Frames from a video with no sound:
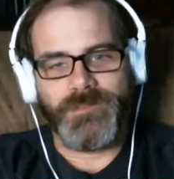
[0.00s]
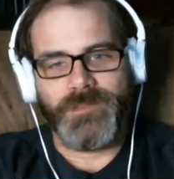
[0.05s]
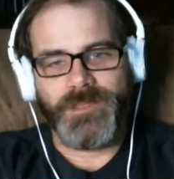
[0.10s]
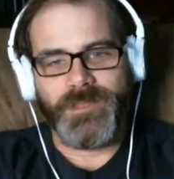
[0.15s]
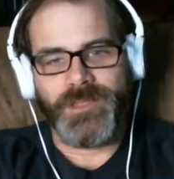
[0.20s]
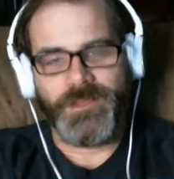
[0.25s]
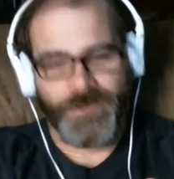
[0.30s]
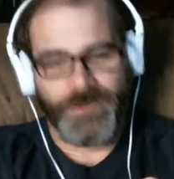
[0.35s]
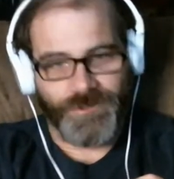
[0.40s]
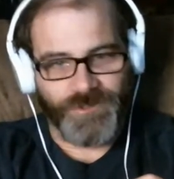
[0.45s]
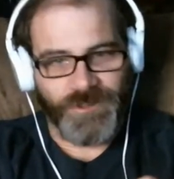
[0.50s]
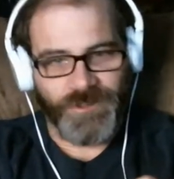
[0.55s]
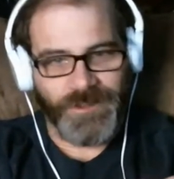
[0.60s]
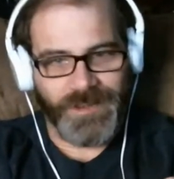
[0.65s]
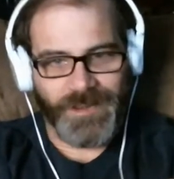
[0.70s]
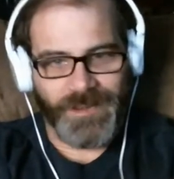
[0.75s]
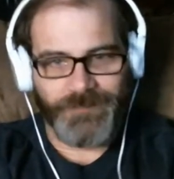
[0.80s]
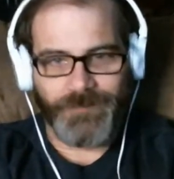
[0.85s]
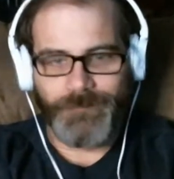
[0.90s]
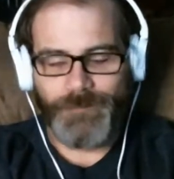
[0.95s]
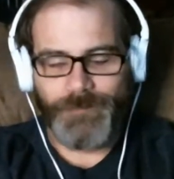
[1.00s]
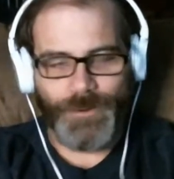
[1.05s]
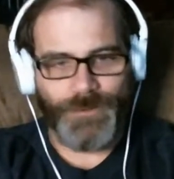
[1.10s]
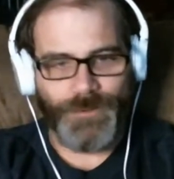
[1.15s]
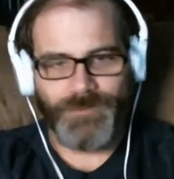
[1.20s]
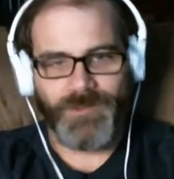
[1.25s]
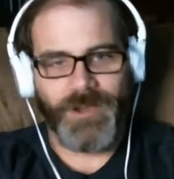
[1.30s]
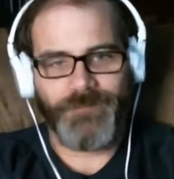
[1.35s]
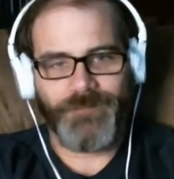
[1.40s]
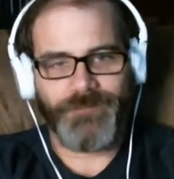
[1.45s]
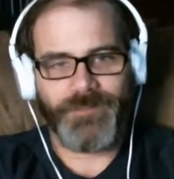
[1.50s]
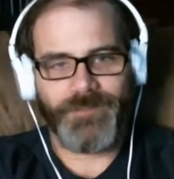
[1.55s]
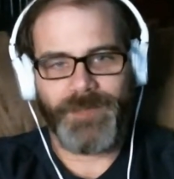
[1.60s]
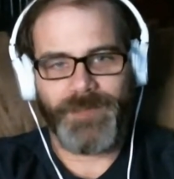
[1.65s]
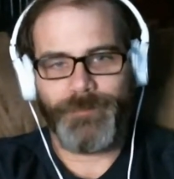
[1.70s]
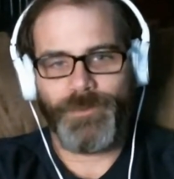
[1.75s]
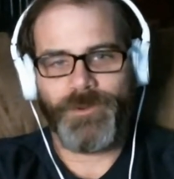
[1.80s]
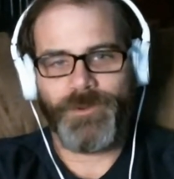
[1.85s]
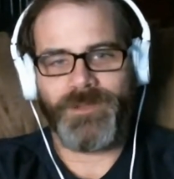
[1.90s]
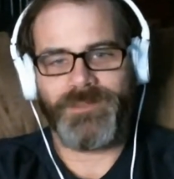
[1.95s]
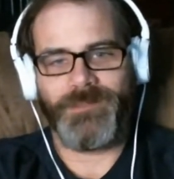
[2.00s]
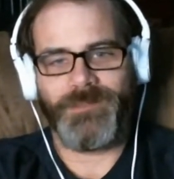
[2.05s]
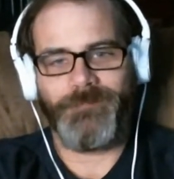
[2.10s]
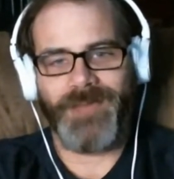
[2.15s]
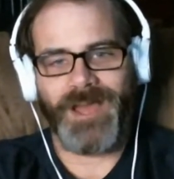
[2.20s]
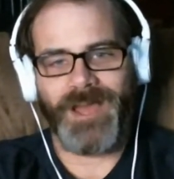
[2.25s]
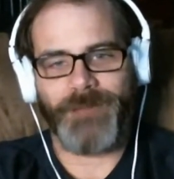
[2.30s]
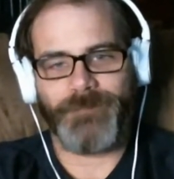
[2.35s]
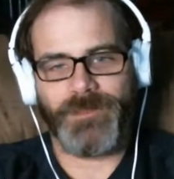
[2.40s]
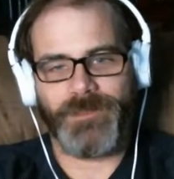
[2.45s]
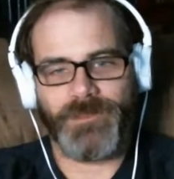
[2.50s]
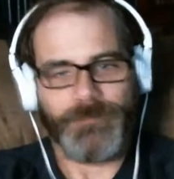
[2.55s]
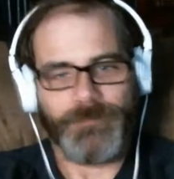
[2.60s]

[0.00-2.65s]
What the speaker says: or she never moves off of that point in the map. They just